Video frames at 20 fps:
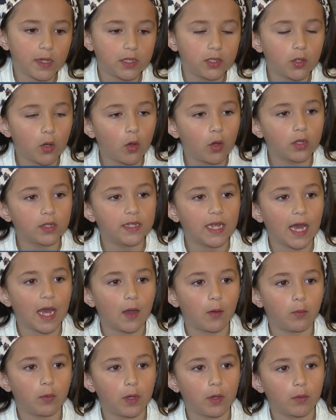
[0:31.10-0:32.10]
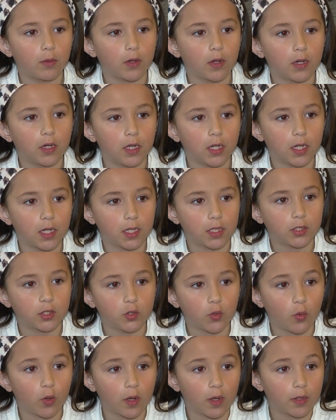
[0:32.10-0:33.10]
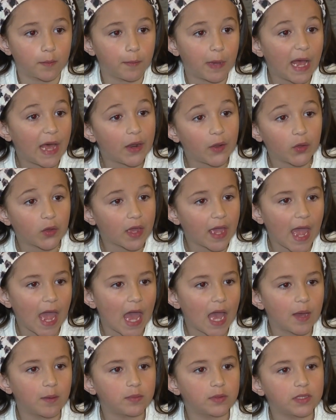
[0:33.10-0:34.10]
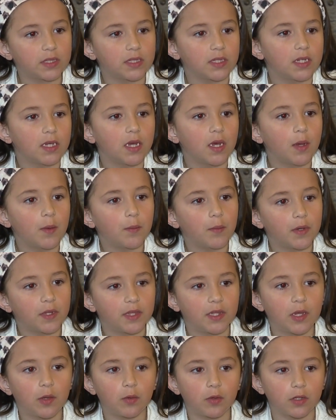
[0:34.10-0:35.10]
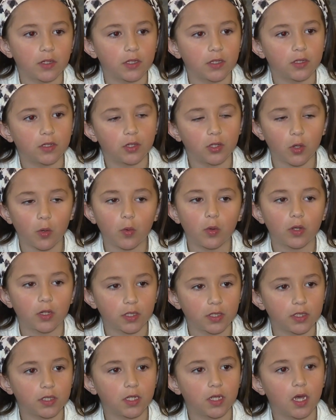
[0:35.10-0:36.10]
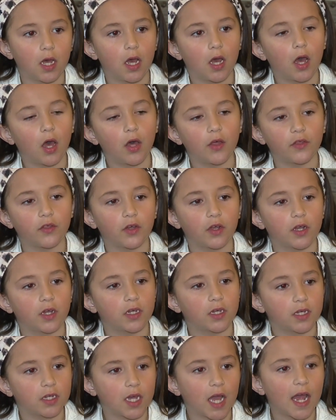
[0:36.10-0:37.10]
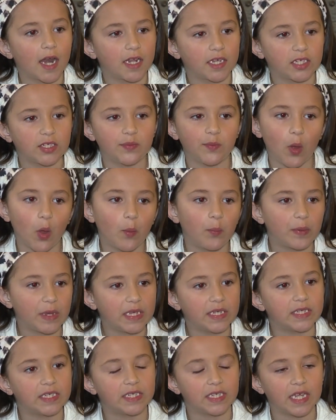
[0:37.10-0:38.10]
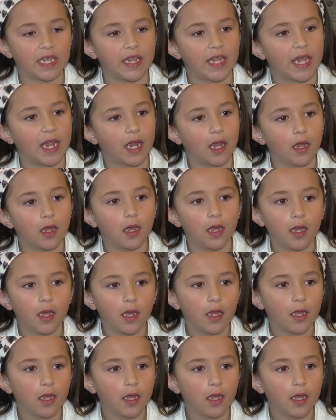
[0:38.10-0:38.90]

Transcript: told that we were gonna sort bottle caps, but there was other kind of small pieces in there,